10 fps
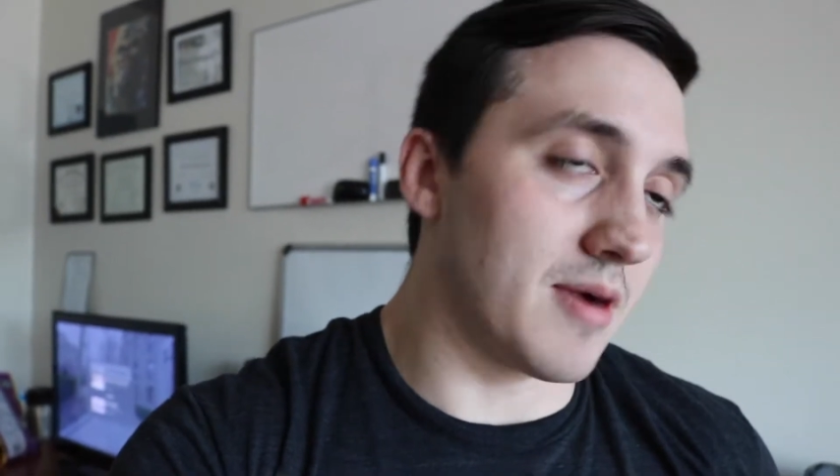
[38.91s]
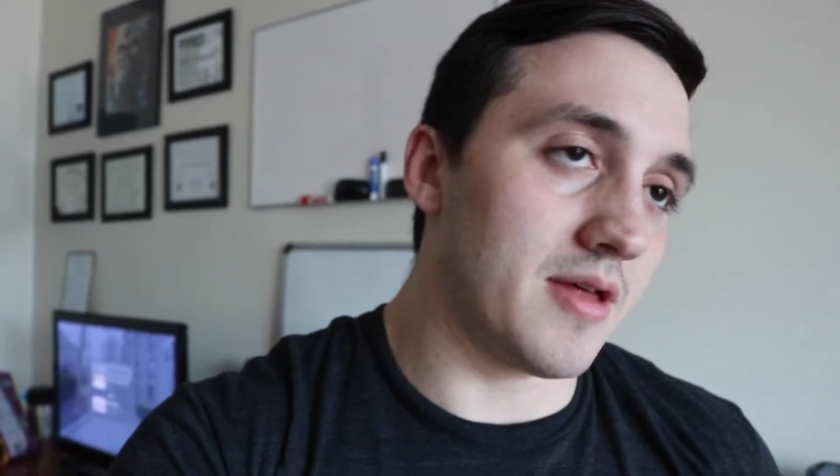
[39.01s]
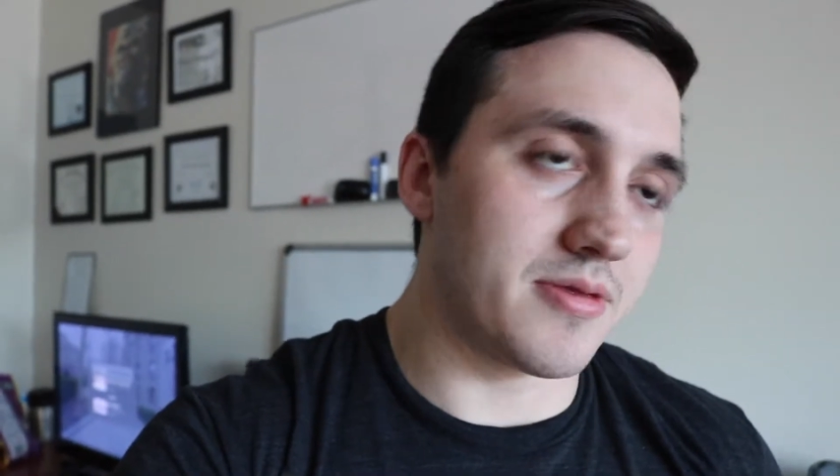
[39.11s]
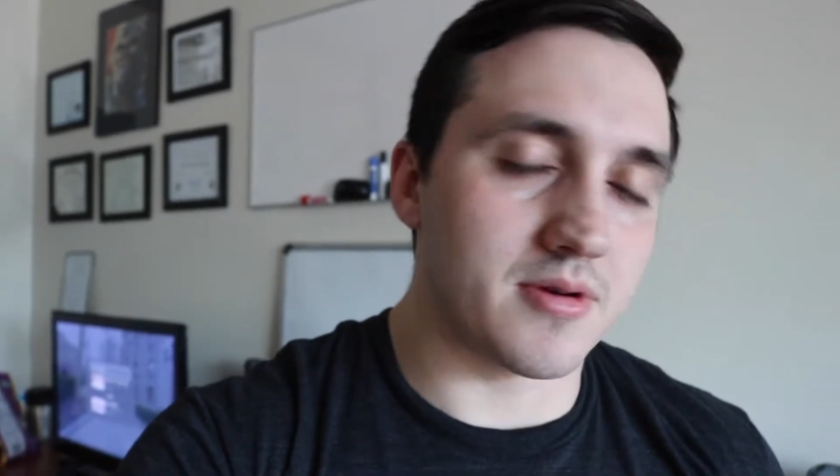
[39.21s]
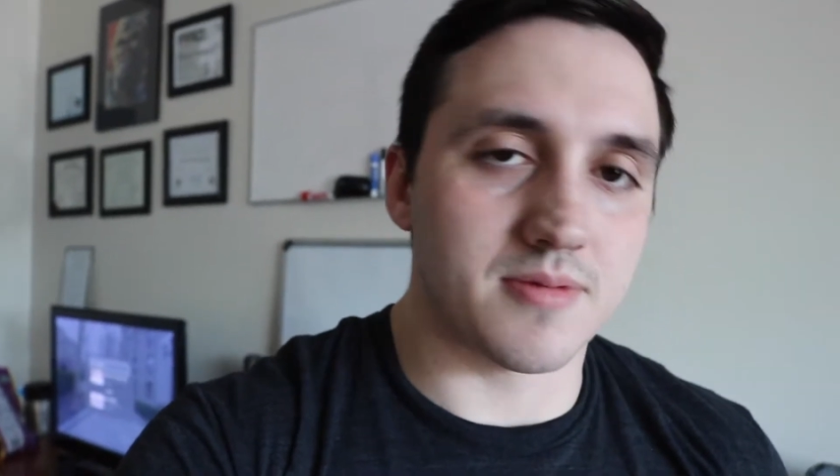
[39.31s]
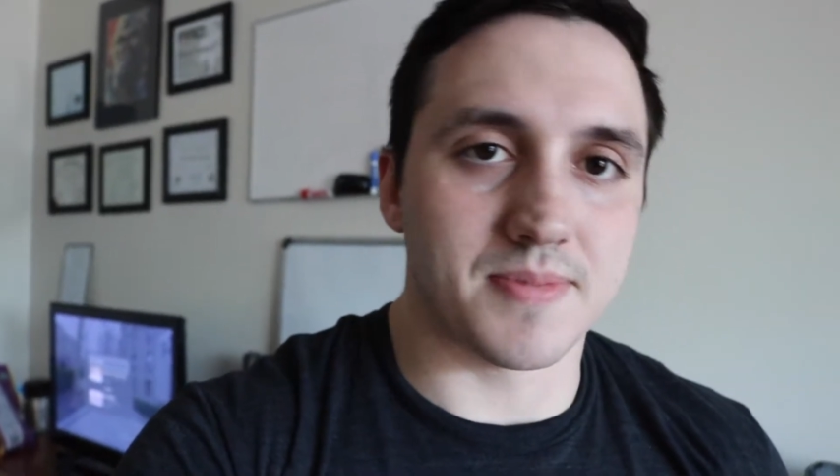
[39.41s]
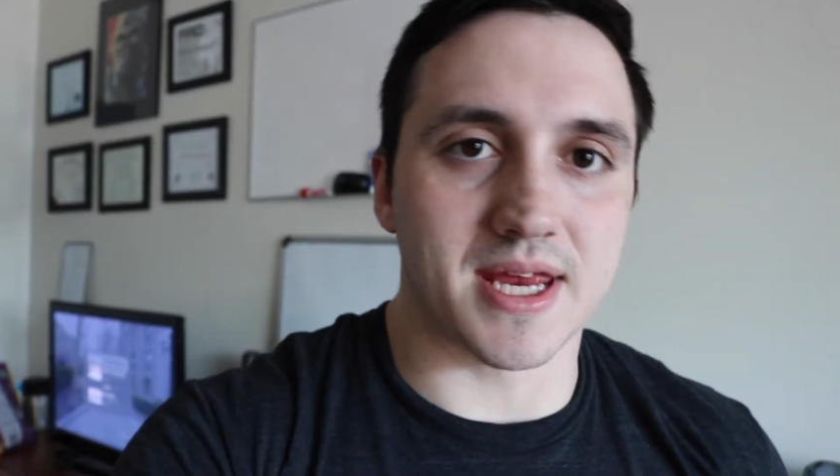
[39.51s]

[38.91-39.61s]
month,